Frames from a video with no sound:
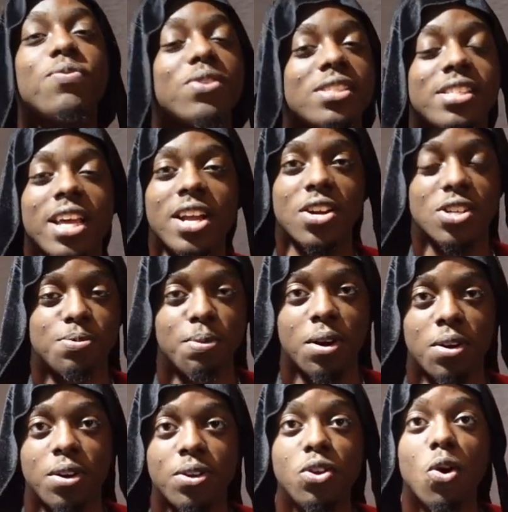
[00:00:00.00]
for stairs,
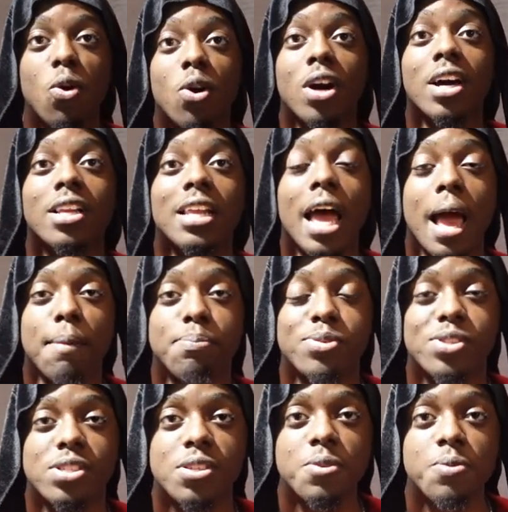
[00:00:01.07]
bro. You gonna collapse.